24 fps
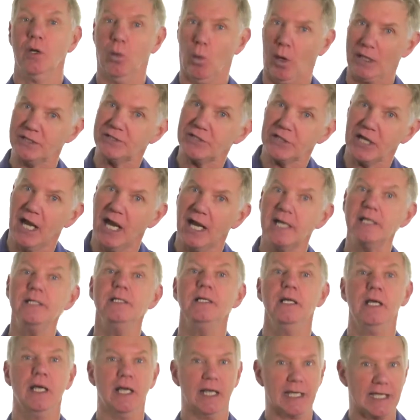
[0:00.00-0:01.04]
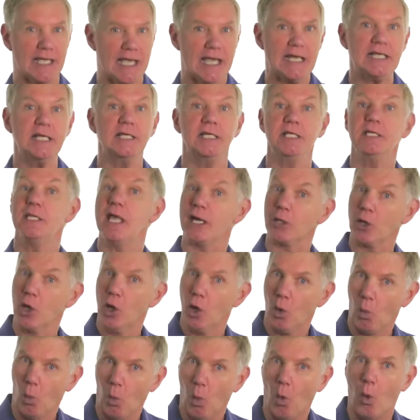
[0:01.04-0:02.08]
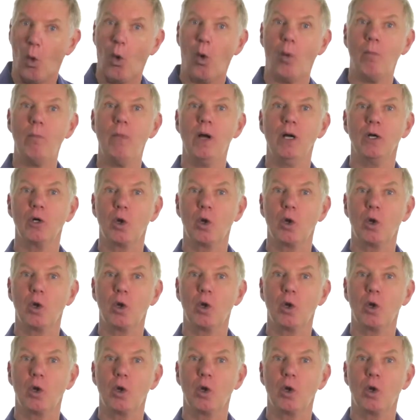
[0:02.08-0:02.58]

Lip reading: once again, get it in that warm,